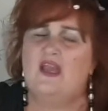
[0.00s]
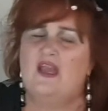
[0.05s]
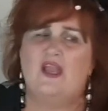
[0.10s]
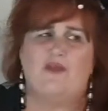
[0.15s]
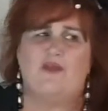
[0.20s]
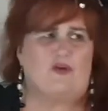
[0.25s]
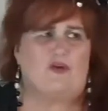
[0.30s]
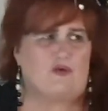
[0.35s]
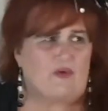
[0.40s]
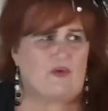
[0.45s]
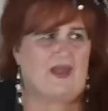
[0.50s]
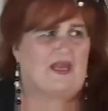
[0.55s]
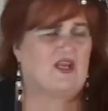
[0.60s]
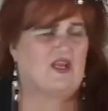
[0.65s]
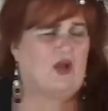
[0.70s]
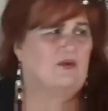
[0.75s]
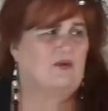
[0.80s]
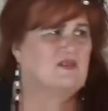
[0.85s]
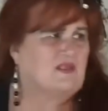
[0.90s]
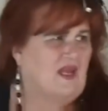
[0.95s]
If you really
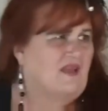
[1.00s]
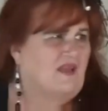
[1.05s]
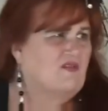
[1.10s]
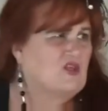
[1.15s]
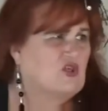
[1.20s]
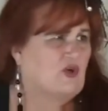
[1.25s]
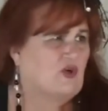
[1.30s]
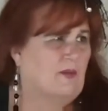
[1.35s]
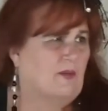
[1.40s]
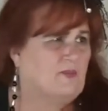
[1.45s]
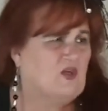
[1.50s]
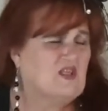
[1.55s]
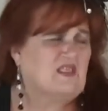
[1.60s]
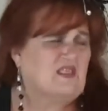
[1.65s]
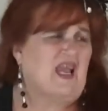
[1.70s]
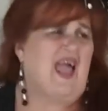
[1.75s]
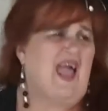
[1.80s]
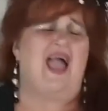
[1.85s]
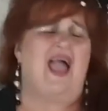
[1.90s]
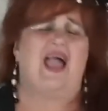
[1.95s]
go and take the scriptures
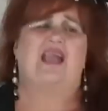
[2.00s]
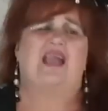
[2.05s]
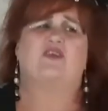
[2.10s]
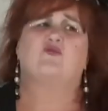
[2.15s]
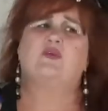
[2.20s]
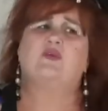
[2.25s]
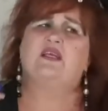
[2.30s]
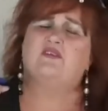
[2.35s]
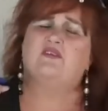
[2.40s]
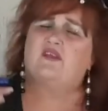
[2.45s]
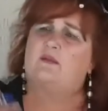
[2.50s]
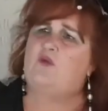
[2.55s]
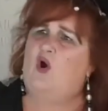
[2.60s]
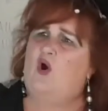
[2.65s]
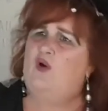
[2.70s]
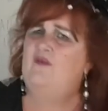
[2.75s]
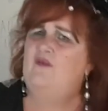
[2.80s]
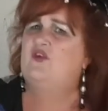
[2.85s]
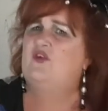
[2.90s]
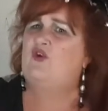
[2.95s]
and read them
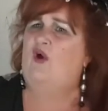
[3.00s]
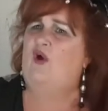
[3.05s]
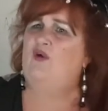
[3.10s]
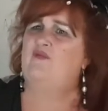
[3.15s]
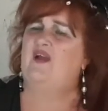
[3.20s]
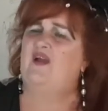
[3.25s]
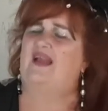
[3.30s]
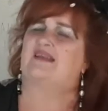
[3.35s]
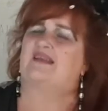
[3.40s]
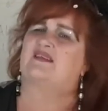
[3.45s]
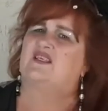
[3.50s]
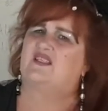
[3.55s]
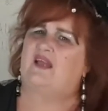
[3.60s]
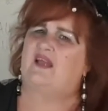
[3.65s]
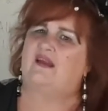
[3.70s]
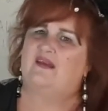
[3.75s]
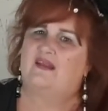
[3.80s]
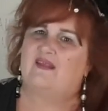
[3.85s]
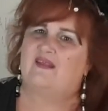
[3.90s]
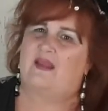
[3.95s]
over and over and
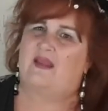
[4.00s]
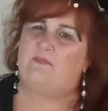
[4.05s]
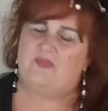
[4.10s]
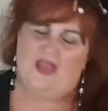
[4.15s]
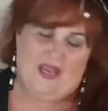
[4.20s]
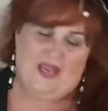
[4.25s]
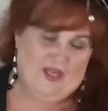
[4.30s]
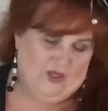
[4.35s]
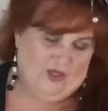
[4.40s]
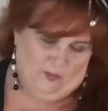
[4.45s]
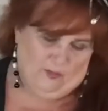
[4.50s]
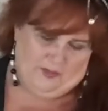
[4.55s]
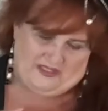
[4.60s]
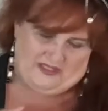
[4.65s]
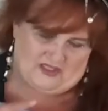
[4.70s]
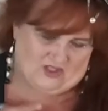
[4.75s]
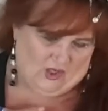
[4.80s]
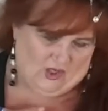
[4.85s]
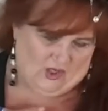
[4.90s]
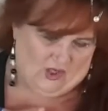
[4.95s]
study them, you'll be
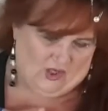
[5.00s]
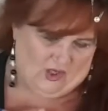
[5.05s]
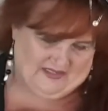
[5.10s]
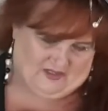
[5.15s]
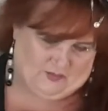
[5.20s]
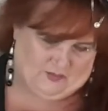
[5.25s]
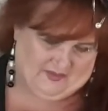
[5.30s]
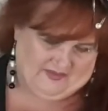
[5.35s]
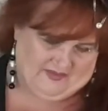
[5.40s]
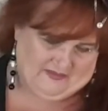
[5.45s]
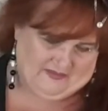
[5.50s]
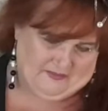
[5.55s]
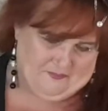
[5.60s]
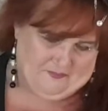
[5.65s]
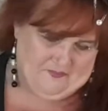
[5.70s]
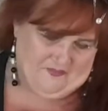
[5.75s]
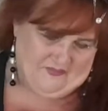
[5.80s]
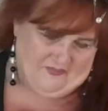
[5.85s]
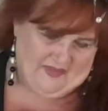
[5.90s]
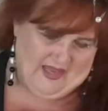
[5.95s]
so blessed with it.
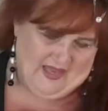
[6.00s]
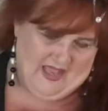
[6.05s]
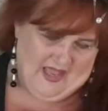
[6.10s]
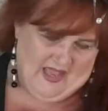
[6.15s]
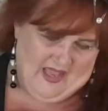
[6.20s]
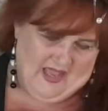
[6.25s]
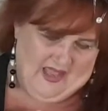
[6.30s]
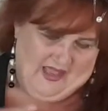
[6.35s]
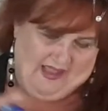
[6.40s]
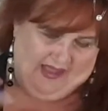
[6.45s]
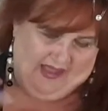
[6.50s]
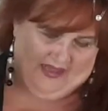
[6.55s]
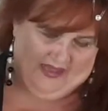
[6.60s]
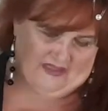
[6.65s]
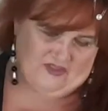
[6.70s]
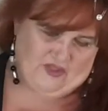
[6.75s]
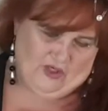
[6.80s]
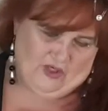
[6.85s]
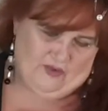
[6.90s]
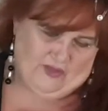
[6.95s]

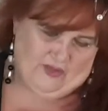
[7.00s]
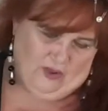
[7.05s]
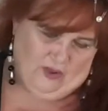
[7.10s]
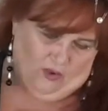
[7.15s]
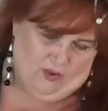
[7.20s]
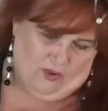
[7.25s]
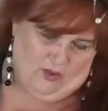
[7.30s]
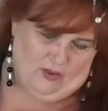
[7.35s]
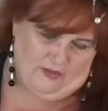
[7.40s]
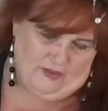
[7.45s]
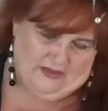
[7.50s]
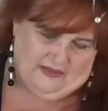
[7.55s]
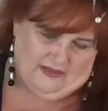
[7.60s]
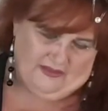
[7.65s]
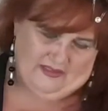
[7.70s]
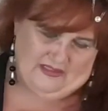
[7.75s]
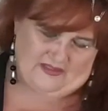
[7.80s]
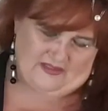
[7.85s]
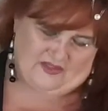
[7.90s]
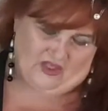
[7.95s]
And so the Lord
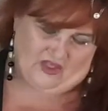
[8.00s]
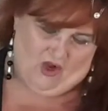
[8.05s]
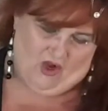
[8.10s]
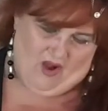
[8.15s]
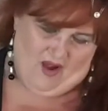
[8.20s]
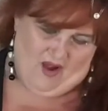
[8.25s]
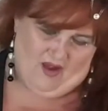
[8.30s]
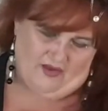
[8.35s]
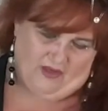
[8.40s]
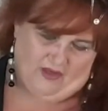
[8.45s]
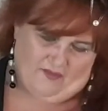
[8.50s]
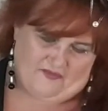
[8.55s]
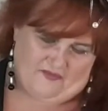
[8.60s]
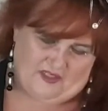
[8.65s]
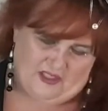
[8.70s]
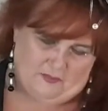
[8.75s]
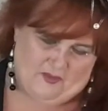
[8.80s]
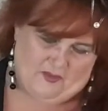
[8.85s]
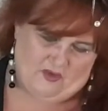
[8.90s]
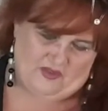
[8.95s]
is the God of the
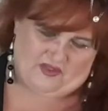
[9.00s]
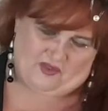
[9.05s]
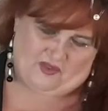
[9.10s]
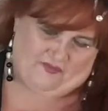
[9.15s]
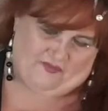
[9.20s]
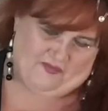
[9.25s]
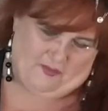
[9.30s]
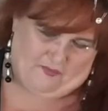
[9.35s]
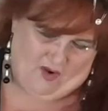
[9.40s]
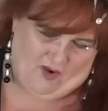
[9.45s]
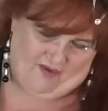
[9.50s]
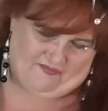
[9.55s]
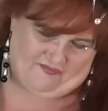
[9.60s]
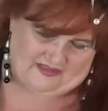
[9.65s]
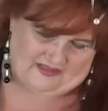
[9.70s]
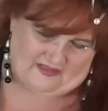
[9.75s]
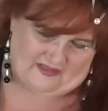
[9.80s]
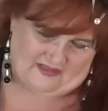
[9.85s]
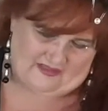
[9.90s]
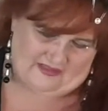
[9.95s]
spirits of the
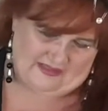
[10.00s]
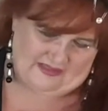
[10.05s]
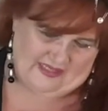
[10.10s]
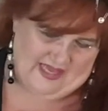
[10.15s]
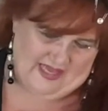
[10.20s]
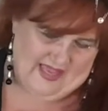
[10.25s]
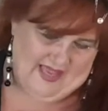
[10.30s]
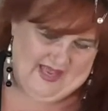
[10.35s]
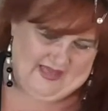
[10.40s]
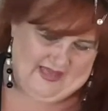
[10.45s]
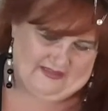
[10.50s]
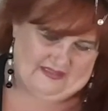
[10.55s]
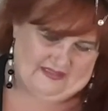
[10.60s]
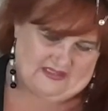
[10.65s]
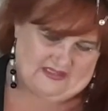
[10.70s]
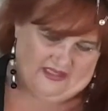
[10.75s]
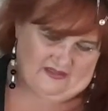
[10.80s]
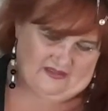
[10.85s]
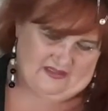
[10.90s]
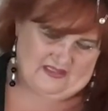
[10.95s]
prophets. And he
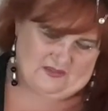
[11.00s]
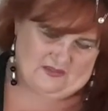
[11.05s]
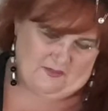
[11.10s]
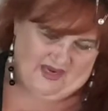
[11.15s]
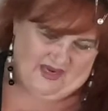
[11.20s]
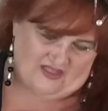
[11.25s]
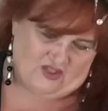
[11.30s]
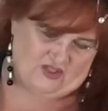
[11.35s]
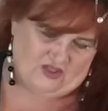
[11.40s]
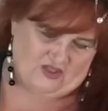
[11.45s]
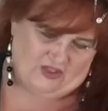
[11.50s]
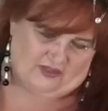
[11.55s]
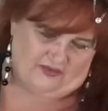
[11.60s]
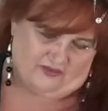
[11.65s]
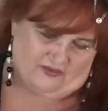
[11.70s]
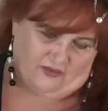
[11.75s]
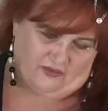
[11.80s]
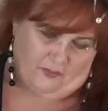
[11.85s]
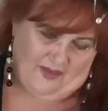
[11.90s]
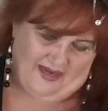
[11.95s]
sent his messenger
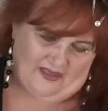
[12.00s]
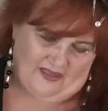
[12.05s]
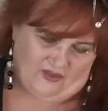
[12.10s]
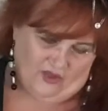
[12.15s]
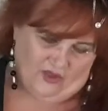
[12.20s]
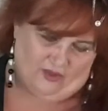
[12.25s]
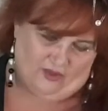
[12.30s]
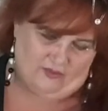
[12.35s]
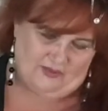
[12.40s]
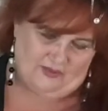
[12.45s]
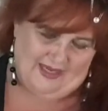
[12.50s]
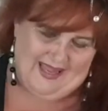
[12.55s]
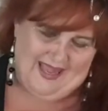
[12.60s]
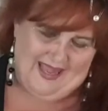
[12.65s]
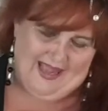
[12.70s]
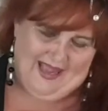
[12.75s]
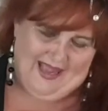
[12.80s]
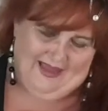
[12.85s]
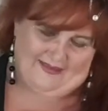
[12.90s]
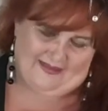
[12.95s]
to make known
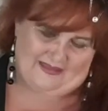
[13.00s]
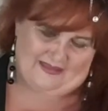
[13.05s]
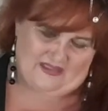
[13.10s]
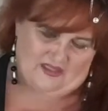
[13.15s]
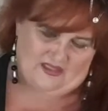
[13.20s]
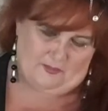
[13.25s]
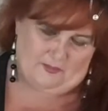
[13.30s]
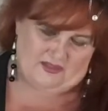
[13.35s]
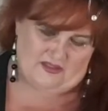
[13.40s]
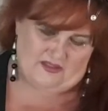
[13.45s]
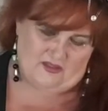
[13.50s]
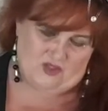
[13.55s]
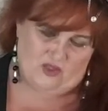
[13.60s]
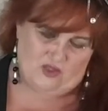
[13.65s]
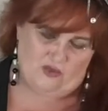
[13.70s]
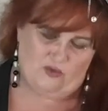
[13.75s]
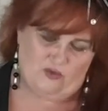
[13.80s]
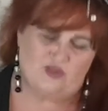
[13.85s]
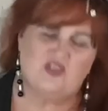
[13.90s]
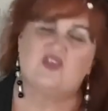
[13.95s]
and exhibit to
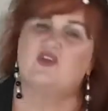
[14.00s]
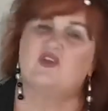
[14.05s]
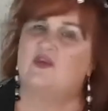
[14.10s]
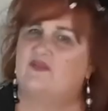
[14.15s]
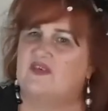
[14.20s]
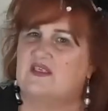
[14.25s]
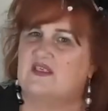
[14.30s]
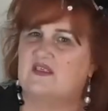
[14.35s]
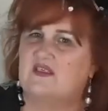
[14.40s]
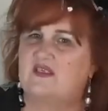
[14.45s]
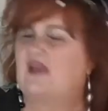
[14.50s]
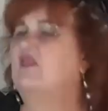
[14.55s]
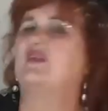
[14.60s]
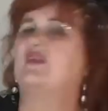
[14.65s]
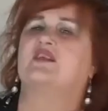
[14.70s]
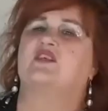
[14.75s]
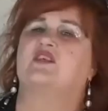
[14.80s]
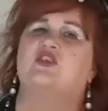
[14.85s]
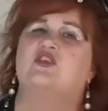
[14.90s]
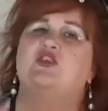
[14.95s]
your servants. And
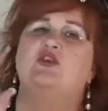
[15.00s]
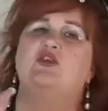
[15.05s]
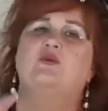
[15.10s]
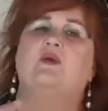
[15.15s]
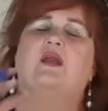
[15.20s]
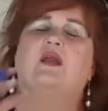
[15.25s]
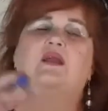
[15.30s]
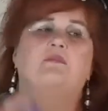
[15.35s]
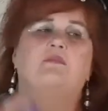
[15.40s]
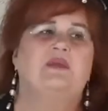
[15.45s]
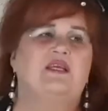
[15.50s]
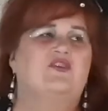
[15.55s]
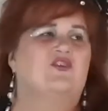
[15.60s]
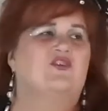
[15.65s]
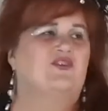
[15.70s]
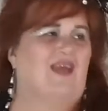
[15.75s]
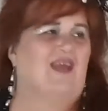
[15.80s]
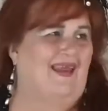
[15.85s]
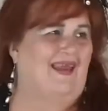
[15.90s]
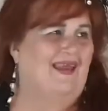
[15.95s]
this is you and me
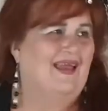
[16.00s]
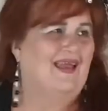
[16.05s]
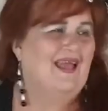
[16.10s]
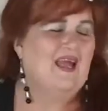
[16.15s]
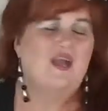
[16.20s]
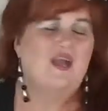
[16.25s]
today.